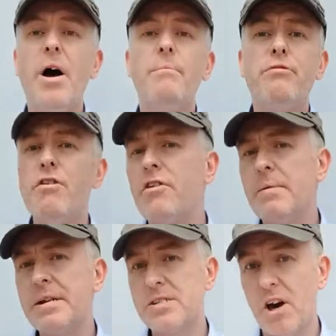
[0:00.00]

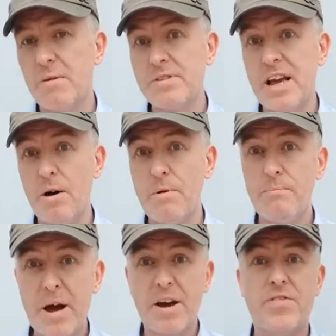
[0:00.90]
programming types now, but
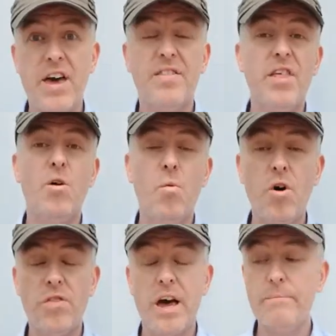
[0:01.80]
back then there
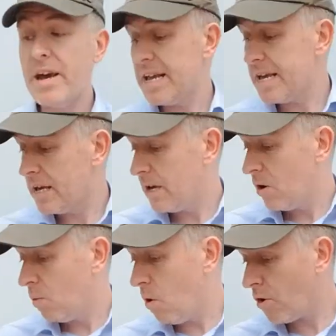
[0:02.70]
weren't that many.
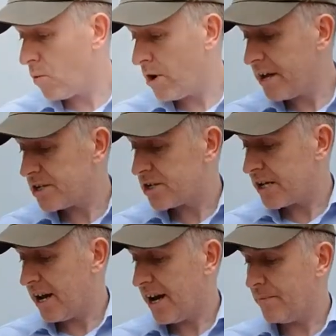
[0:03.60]
One which
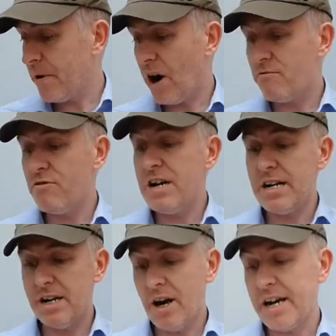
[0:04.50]
I
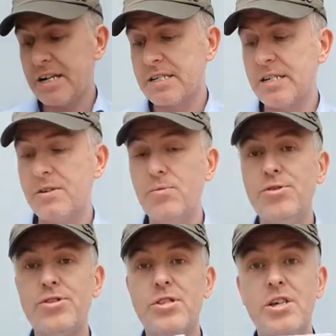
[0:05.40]
really liked
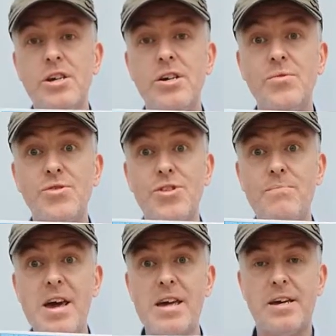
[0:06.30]
was the
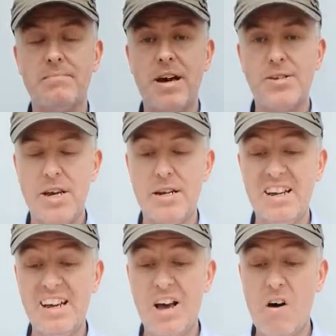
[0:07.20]
Make magazine.
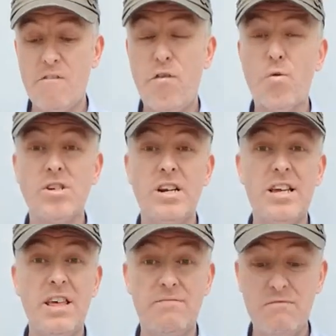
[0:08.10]
Unfortunately,
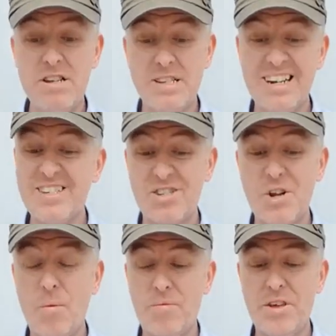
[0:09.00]
they've recently
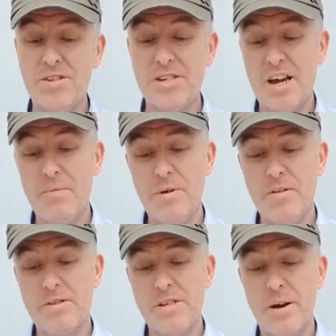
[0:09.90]
stopped this now,
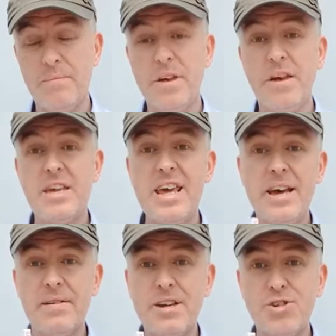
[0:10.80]
but yeah,
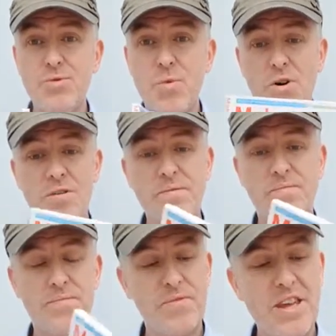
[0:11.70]
issue 1,
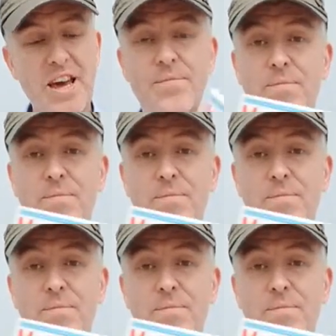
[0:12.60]
yeah,